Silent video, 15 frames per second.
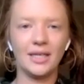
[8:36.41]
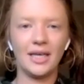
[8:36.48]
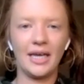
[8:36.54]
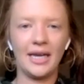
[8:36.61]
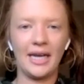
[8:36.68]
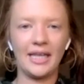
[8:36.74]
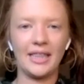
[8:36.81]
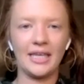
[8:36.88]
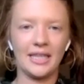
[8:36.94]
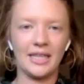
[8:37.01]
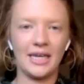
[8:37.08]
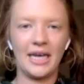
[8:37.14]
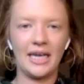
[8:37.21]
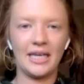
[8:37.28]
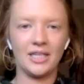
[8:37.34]
And I think
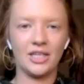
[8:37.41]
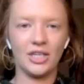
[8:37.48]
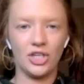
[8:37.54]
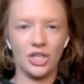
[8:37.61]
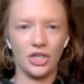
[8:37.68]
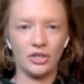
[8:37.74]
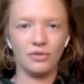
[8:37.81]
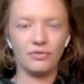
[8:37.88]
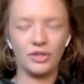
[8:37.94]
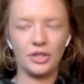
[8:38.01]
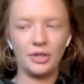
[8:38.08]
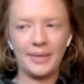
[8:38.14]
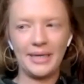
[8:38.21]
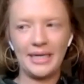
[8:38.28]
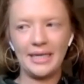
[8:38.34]
that I get to chill for
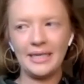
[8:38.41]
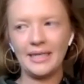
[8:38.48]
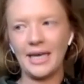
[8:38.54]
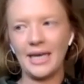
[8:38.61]
a minute.